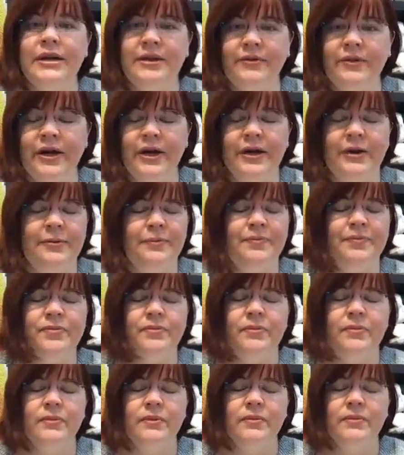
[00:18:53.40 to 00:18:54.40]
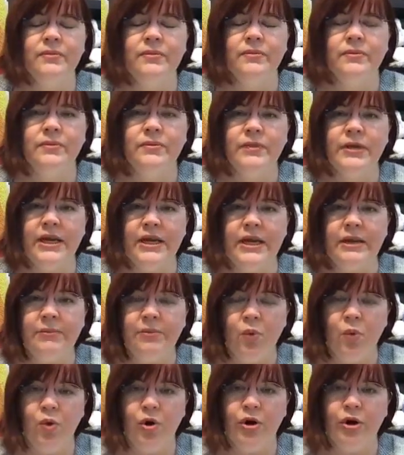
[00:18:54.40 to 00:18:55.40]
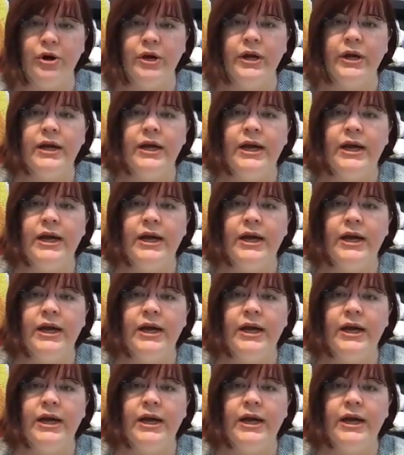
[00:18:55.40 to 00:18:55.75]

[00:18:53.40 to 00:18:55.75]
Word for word: um, knitting board.